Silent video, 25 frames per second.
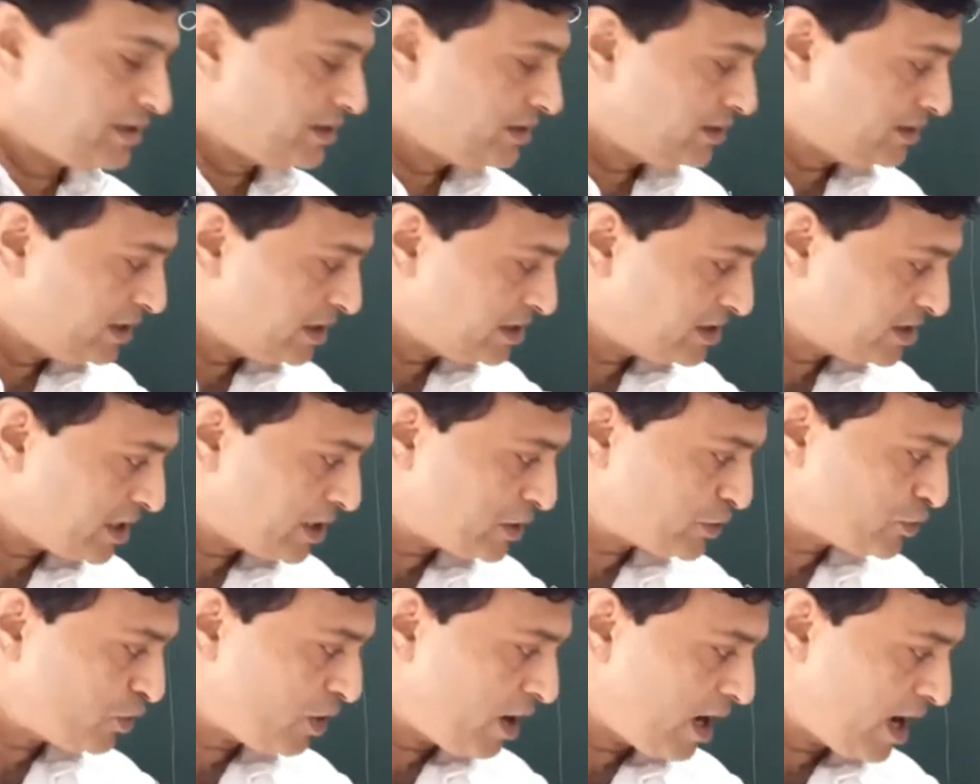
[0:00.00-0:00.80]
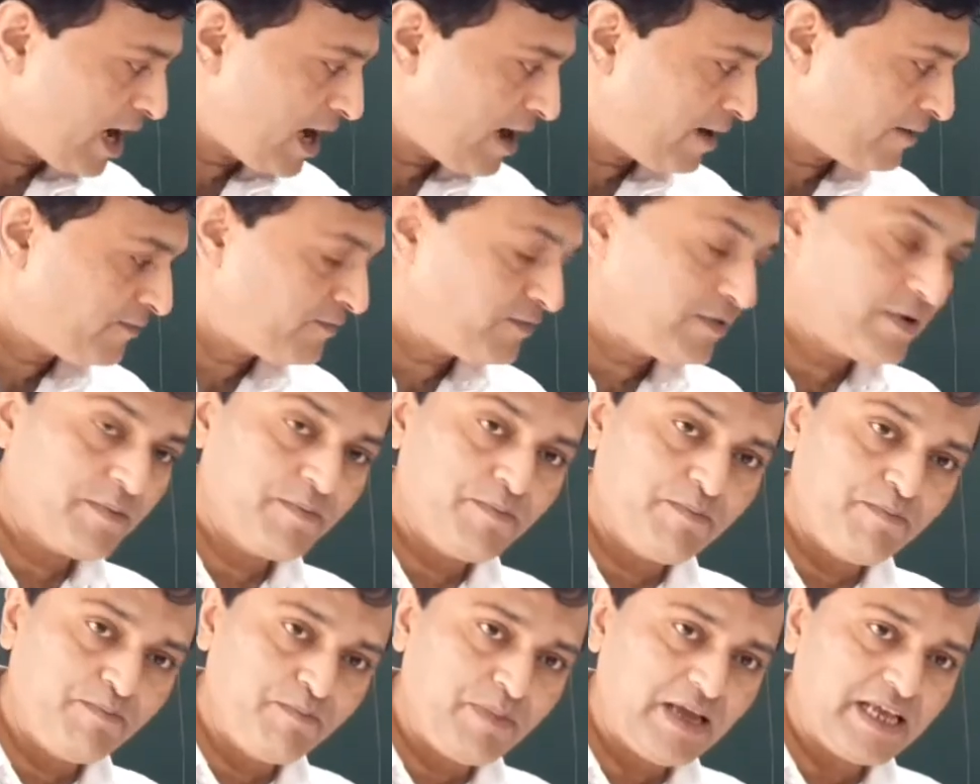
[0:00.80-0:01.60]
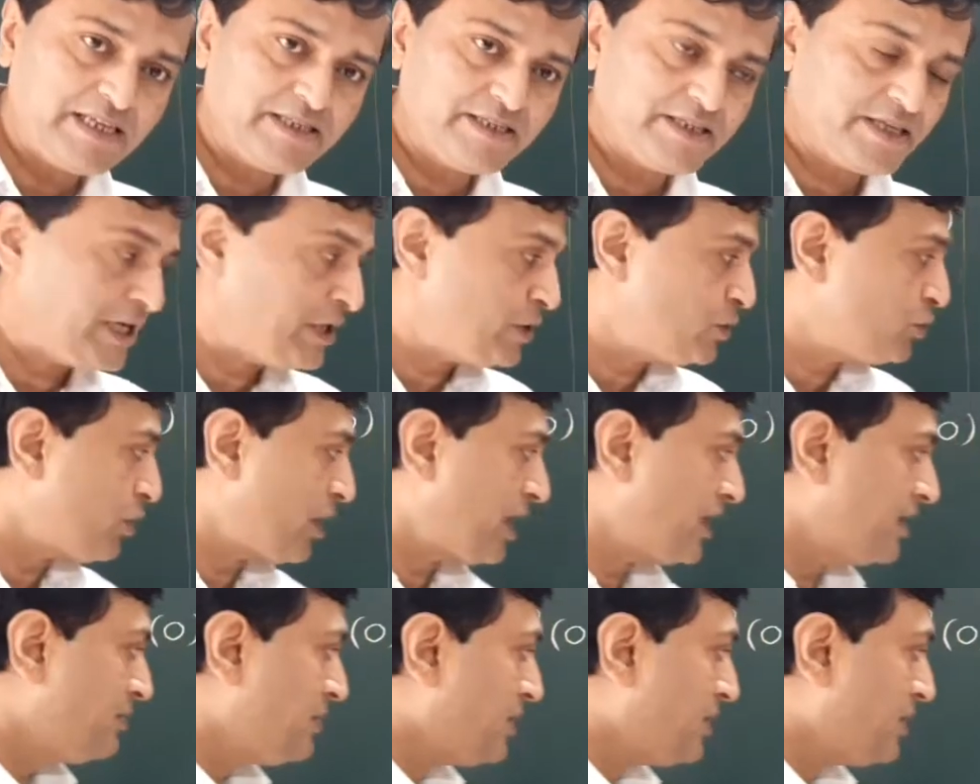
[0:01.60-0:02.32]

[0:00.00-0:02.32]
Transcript: This is also half base into height,